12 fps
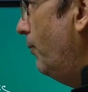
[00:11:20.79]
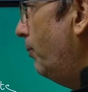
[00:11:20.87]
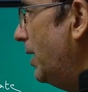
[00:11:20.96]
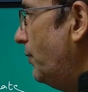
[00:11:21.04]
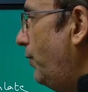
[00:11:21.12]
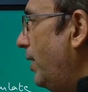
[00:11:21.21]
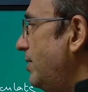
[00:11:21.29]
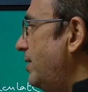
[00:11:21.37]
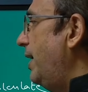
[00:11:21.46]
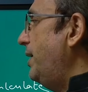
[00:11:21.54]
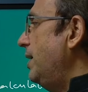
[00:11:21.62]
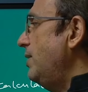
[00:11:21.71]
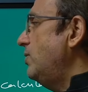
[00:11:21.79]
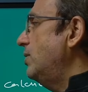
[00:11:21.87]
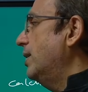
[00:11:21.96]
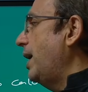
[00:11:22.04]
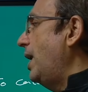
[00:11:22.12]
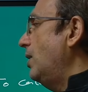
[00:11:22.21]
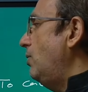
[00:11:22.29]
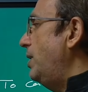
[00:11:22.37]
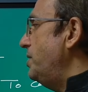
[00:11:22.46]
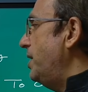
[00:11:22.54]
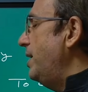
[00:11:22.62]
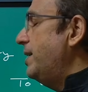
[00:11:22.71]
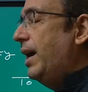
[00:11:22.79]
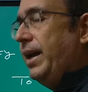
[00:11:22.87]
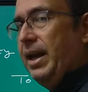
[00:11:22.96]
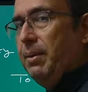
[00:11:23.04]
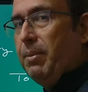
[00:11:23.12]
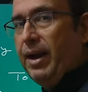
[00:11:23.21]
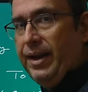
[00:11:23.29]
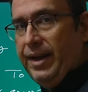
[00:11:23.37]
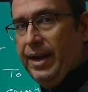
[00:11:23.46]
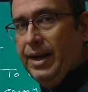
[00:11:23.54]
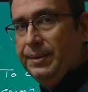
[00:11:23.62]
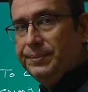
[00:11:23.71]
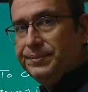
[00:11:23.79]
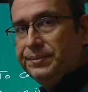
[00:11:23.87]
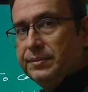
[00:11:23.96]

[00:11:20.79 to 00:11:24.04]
But first let us calculate delta A by A.